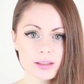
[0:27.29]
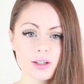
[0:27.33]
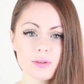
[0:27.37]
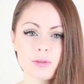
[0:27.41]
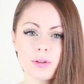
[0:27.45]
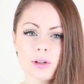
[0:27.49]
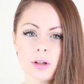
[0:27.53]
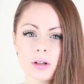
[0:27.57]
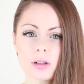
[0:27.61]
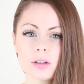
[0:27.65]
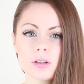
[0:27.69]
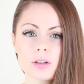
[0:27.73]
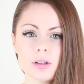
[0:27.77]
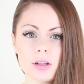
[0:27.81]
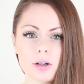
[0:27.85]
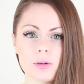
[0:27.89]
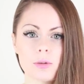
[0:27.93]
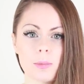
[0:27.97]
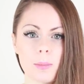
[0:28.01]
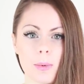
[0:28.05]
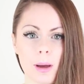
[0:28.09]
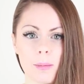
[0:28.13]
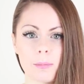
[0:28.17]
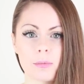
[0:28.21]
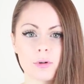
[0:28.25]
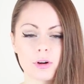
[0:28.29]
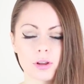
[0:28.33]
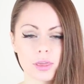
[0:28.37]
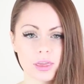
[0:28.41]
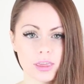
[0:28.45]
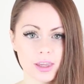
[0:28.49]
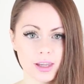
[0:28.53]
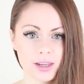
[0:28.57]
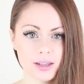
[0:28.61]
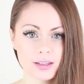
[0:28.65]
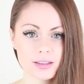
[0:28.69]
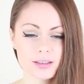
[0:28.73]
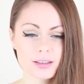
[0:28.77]
And if you're not good at remembering
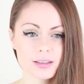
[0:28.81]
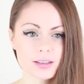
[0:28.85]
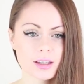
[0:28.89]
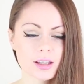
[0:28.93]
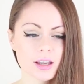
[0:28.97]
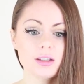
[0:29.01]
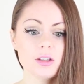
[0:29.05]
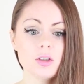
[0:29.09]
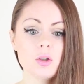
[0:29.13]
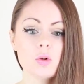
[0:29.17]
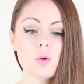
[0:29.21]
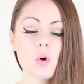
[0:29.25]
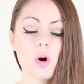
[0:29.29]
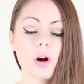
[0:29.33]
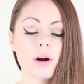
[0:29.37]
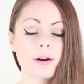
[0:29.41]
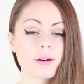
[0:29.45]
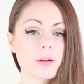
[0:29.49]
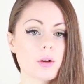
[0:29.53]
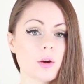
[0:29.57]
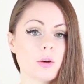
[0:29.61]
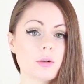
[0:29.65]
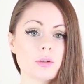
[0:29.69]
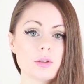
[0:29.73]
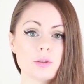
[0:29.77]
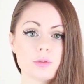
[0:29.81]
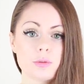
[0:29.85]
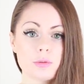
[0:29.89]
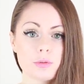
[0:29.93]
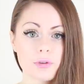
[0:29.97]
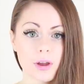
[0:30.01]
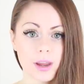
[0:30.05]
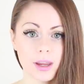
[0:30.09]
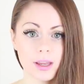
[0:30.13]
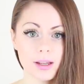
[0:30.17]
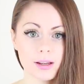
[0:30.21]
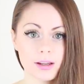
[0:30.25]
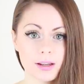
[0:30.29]
things, you are going to
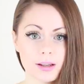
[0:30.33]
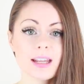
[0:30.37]
fail.